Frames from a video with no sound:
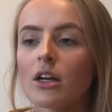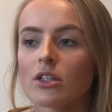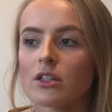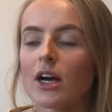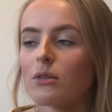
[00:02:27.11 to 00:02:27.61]

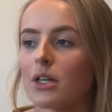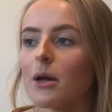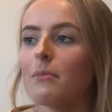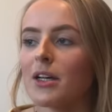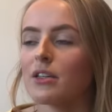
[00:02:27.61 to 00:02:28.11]
so that was
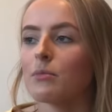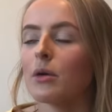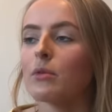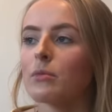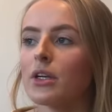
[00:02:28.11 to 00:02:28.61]
like a massive
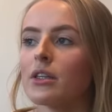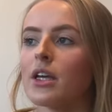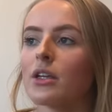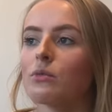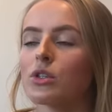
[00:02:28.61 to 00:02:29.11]
problem but in
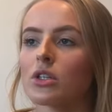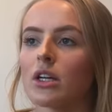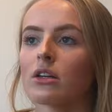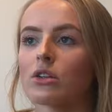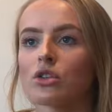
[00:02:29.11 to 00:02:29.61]
the end we just
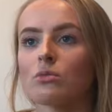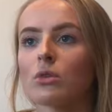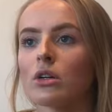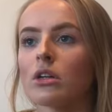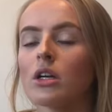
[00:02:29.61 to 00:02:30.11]
kind of got
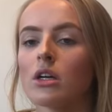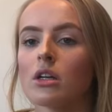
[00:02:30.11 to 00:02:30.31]
someone